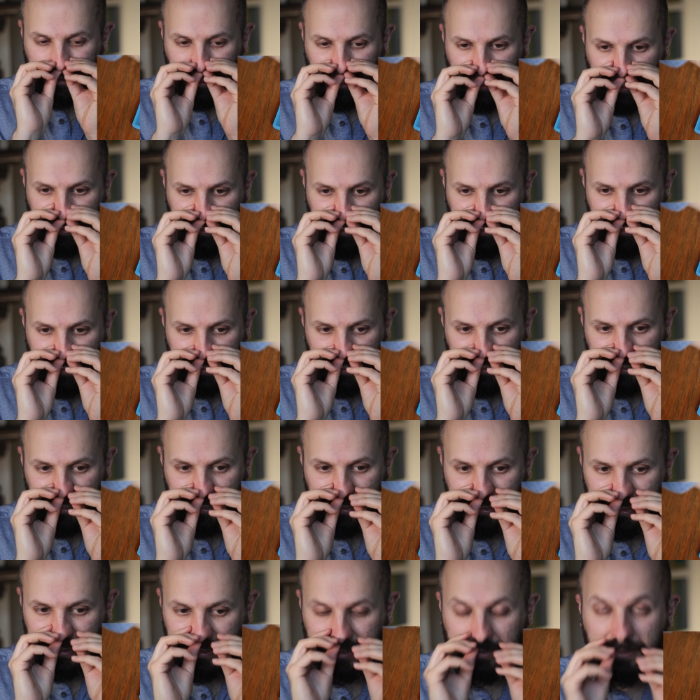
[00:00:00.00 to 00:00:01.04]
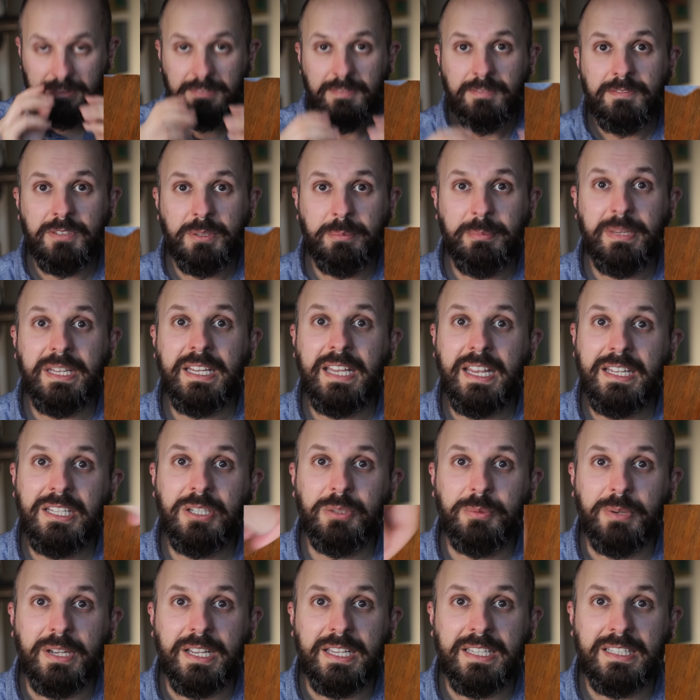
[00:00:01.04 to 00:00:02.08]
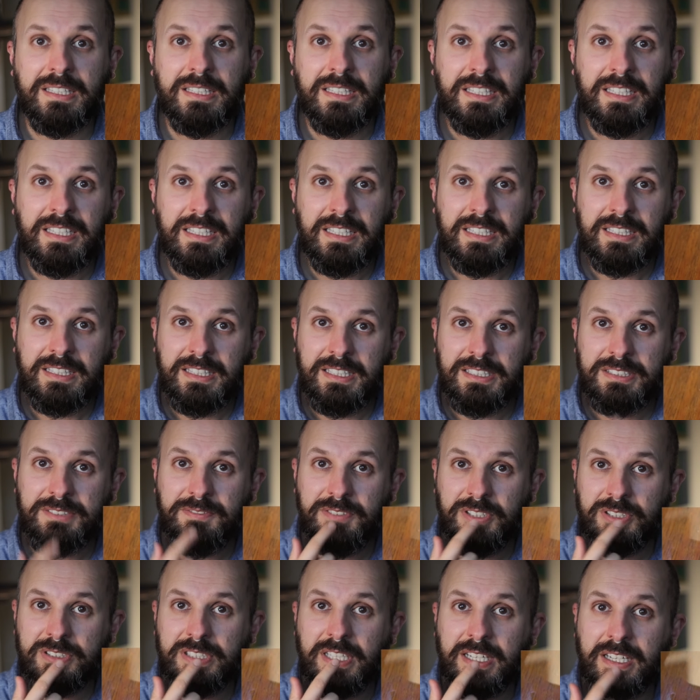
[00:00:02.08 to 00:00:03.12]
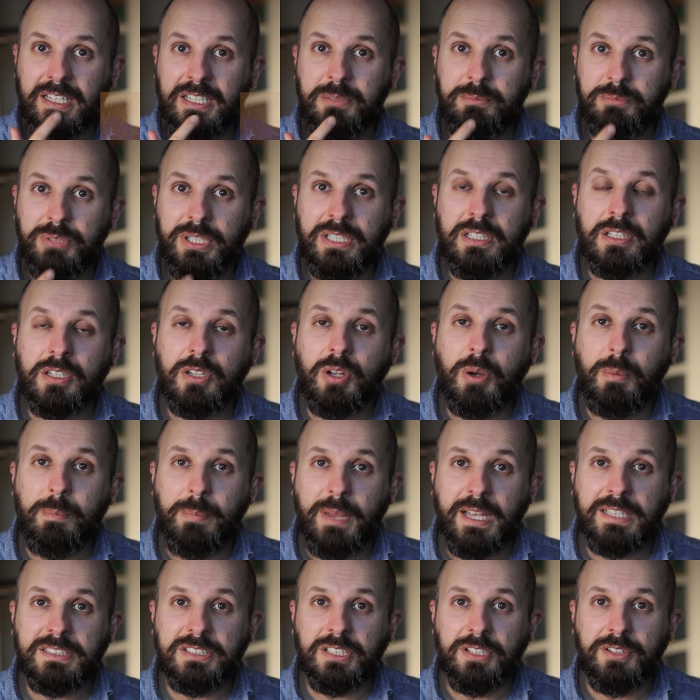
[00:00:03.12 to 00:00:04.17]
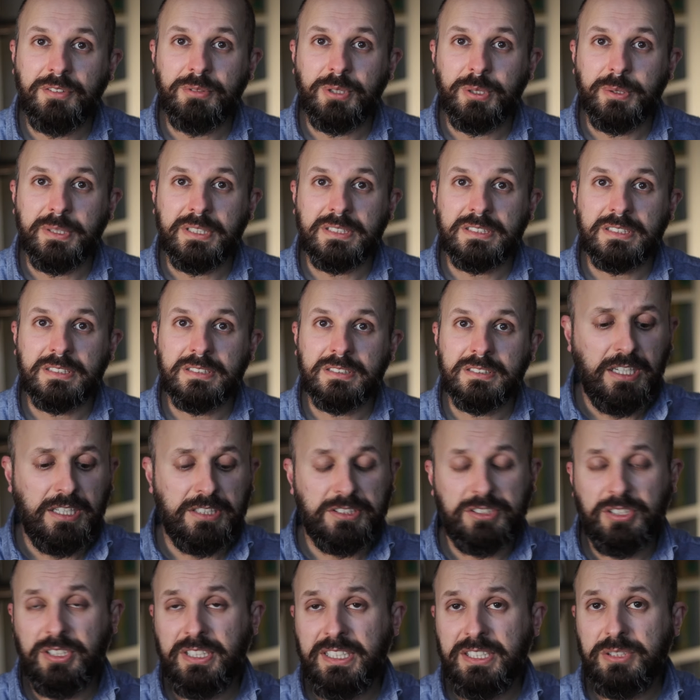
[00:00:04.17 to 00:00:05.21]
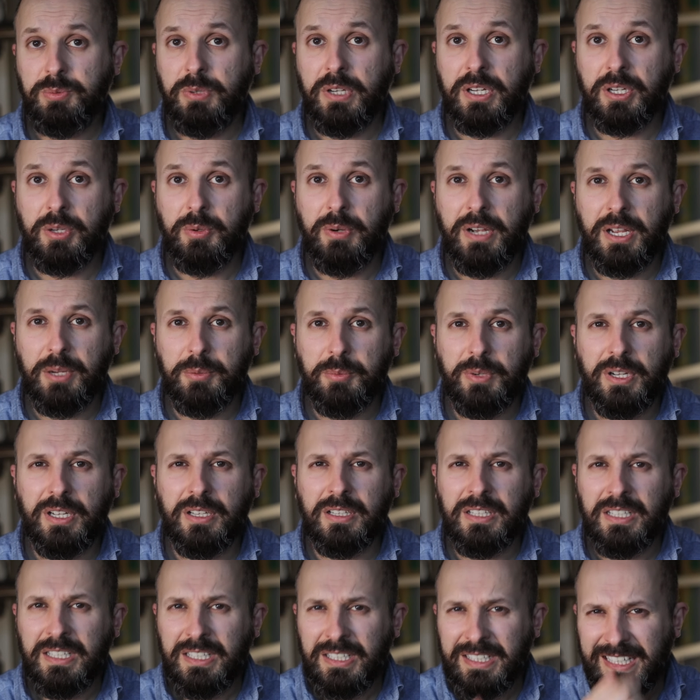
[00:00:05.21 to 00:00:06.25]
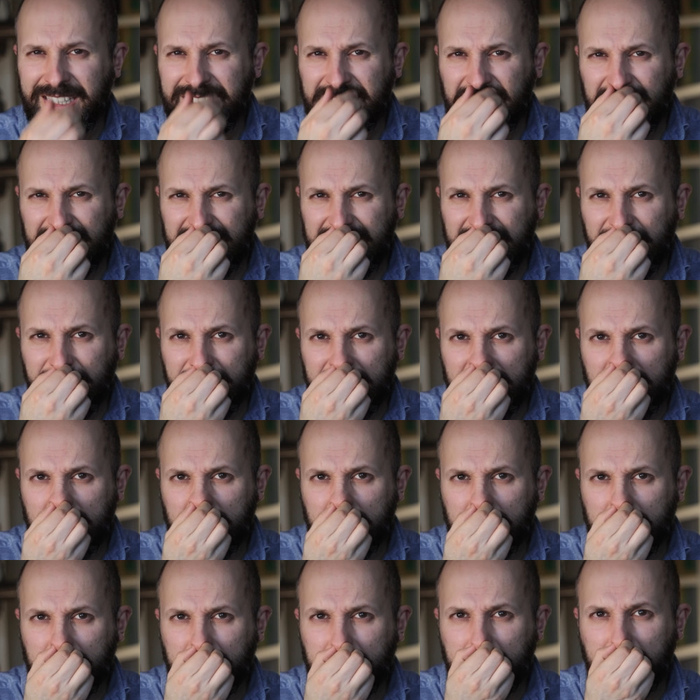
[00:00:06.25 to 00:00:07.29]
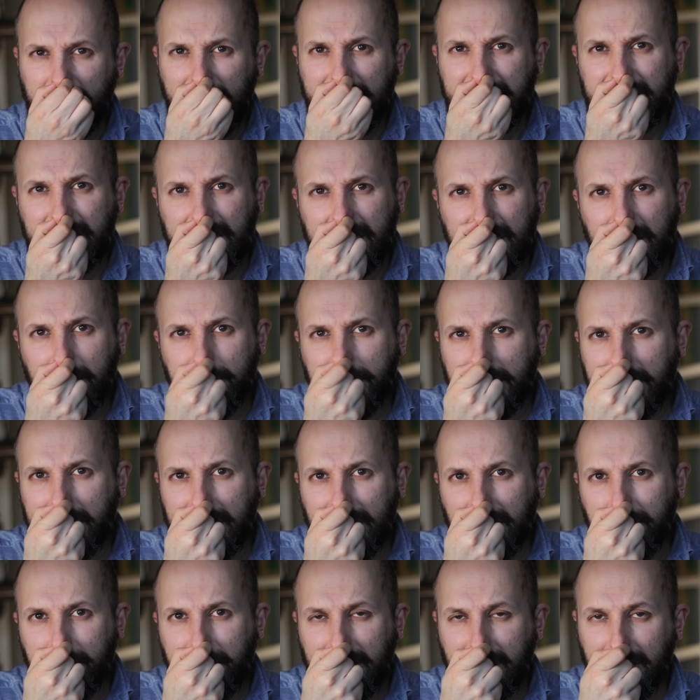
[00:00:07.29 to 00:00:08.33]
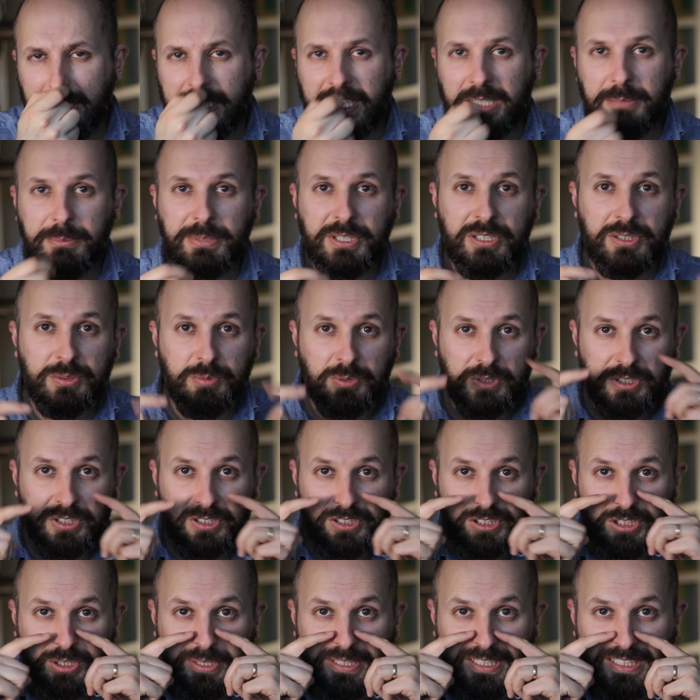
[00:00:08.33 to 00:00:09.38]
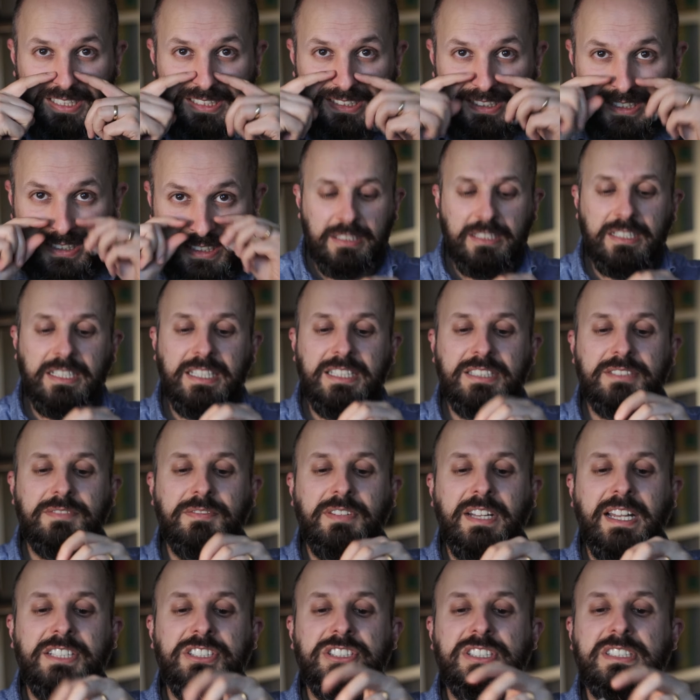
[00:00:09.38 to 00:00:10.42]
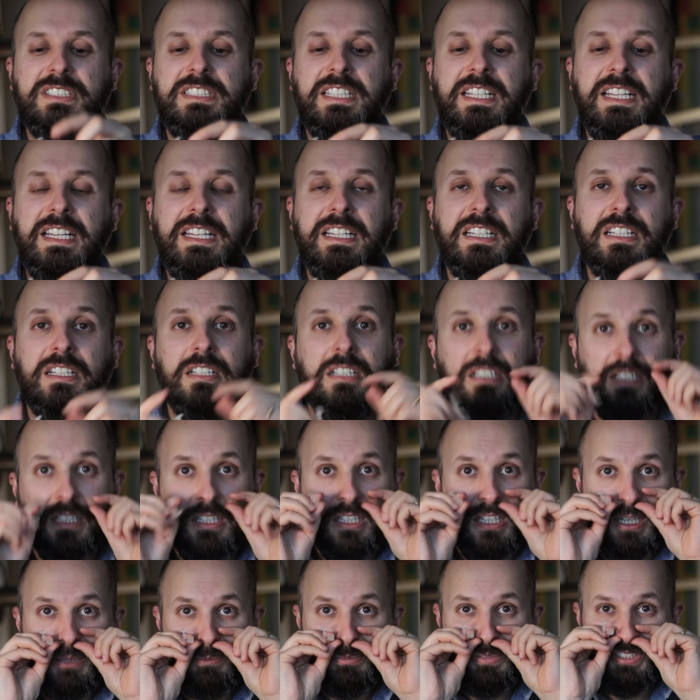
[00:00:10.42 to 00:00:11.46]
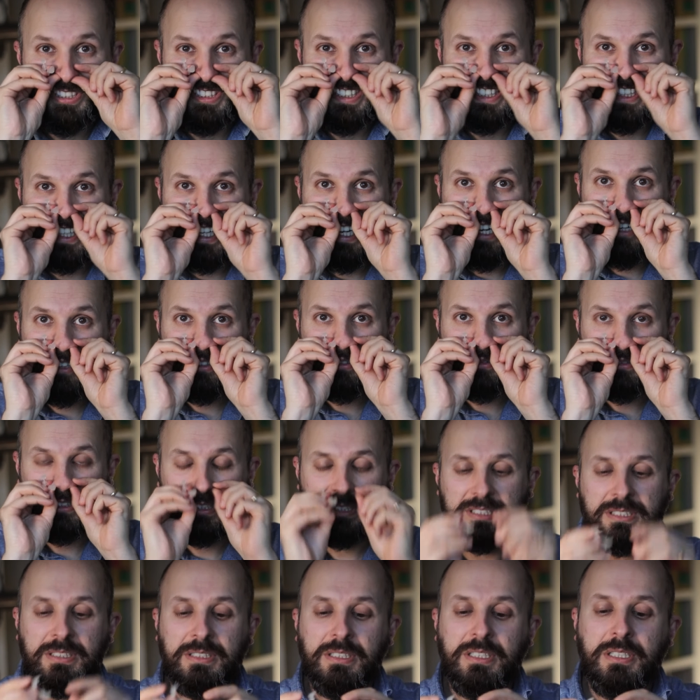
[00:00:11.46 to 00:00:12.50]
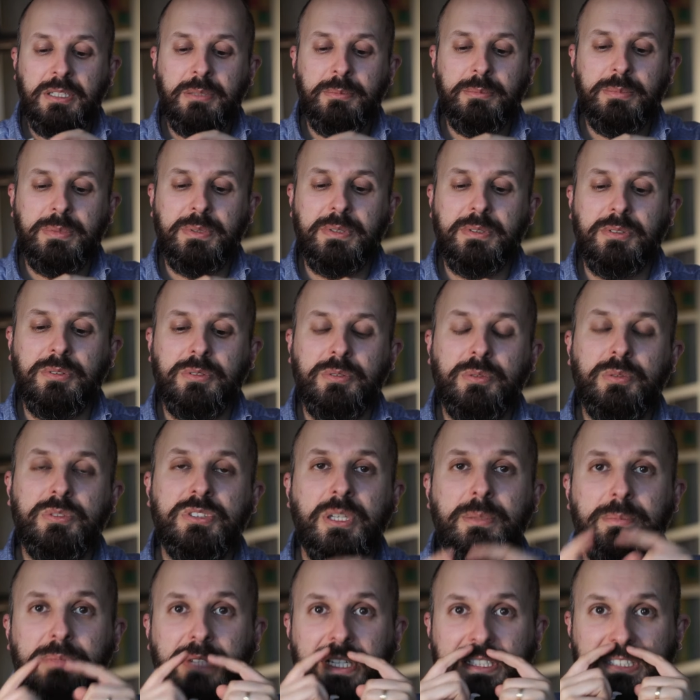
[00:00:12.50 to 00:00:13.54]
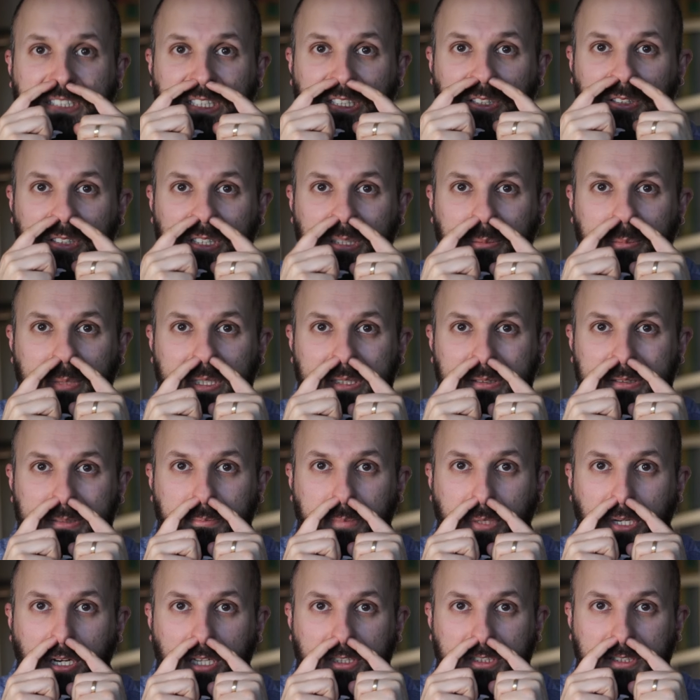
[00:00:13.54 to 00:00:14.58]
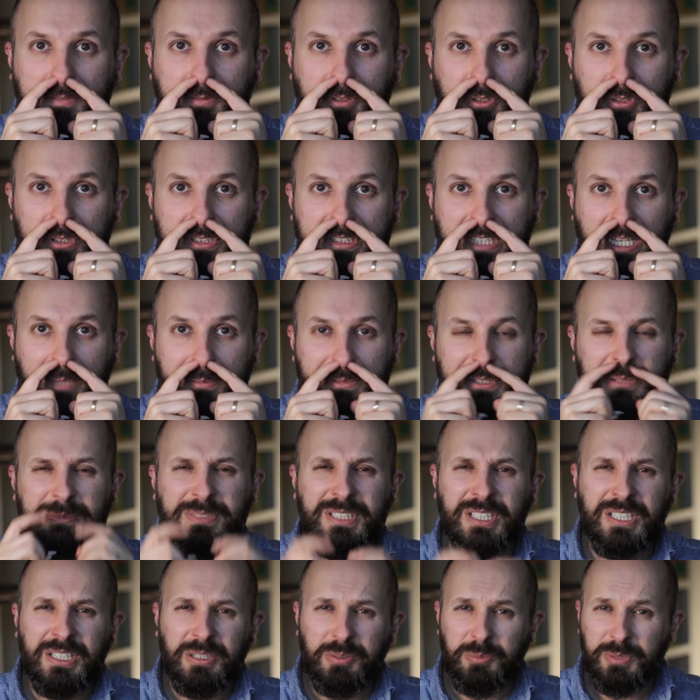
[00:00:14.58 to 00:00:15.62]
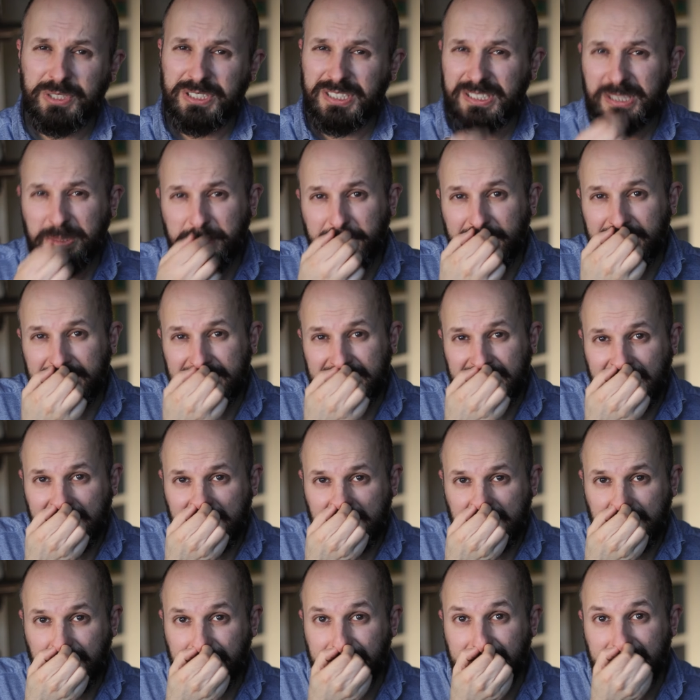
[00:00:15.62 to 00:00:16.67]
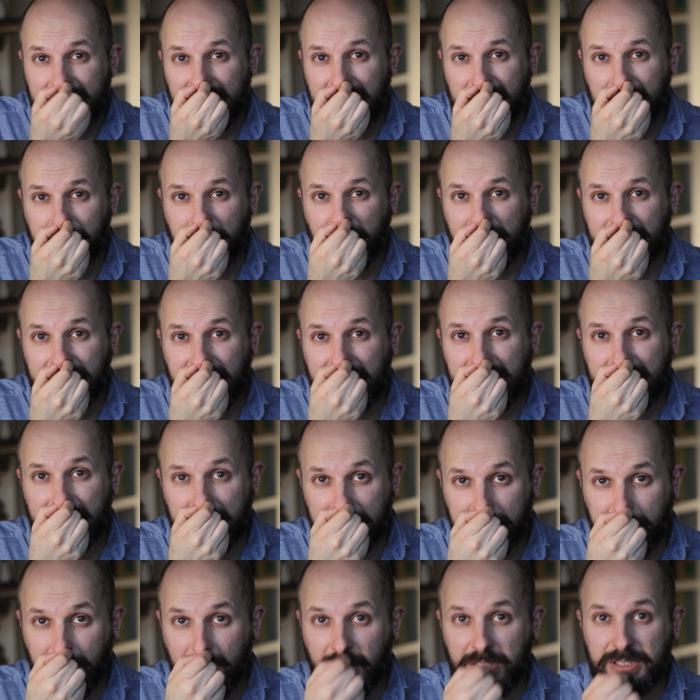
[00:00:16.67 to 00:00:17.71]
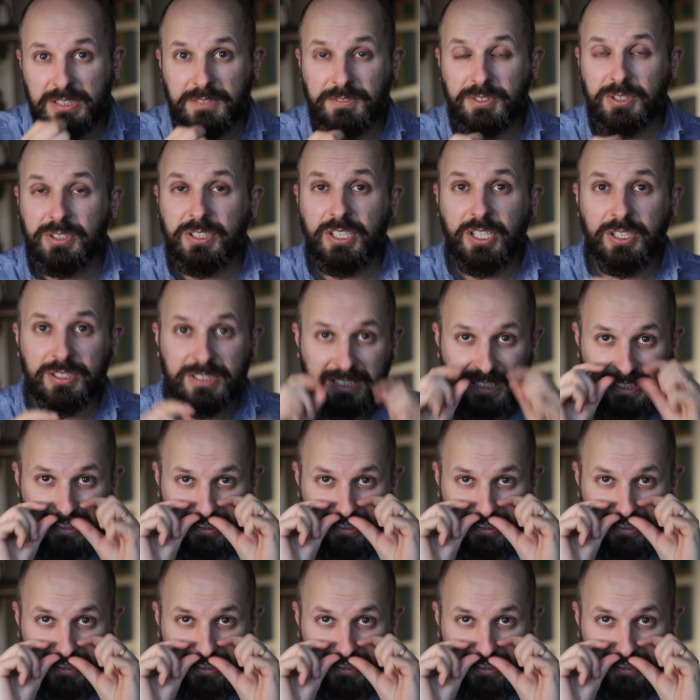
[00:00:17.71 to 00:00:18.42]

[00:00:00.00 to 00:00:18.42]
I think, for me anyway, this feels like I can breathe a lot better through it. So these work quite well. It does seem to press a little bit in the middle here, because what you're doing is these flanges here are pushing outwards, but also pressing on the mid part of your septum, which is a bit sensitive. This is the most sensitive part of your nose.